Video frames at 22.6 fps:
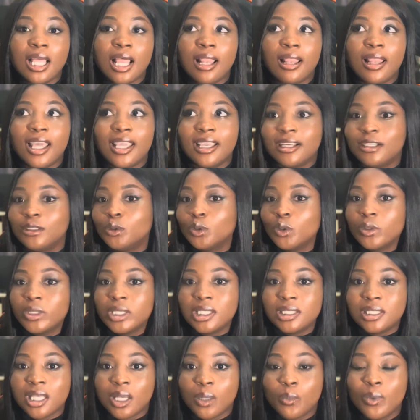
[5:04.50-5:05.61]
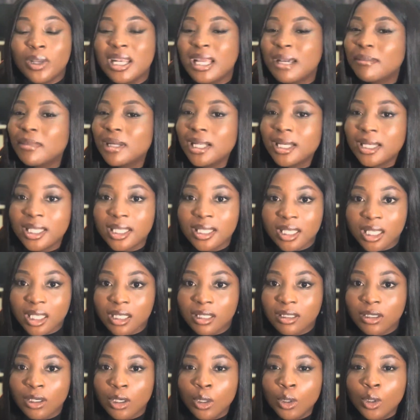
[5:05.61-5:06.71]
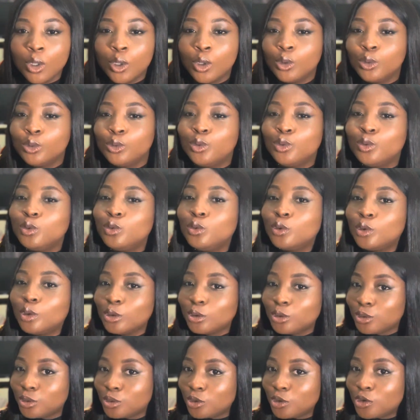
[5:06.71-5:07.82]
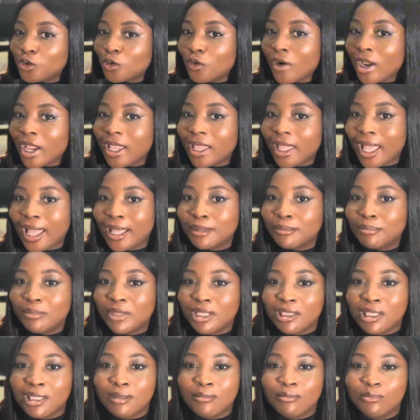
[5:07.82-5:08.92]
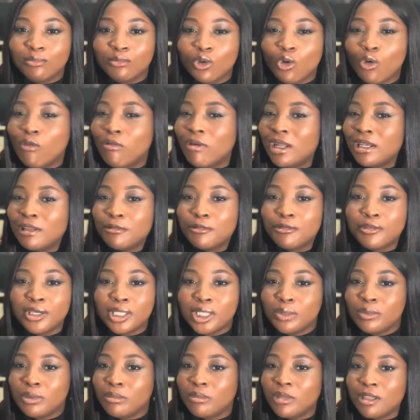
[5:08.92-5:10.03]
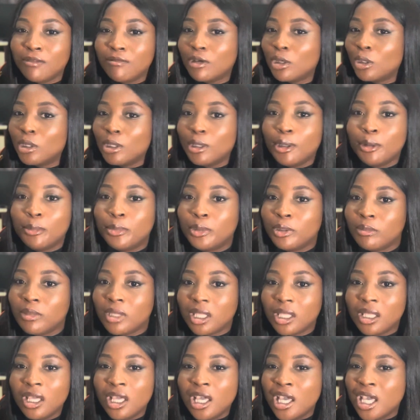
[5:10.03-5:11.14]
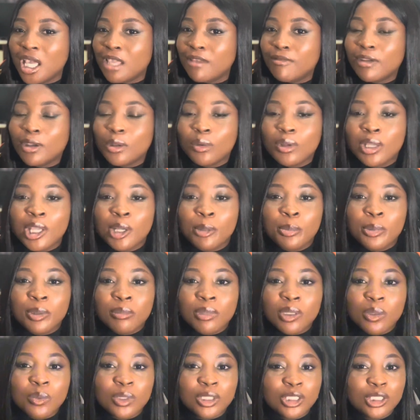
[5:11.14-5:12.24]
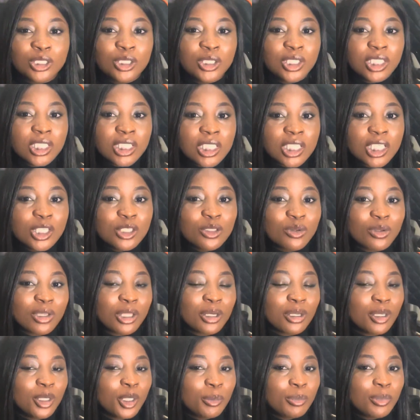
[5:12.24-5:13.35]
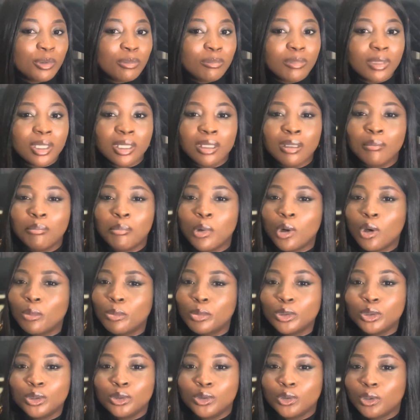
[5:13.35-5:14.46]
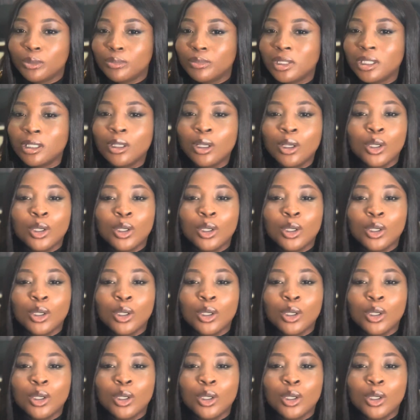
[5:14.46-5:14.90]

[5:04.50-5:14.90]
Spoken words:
like at all is that when I'm cleaning, do not try and be overly friendly with me if you're not helping me. If you're not helping me wash dishes or you're not helping me mop or do something,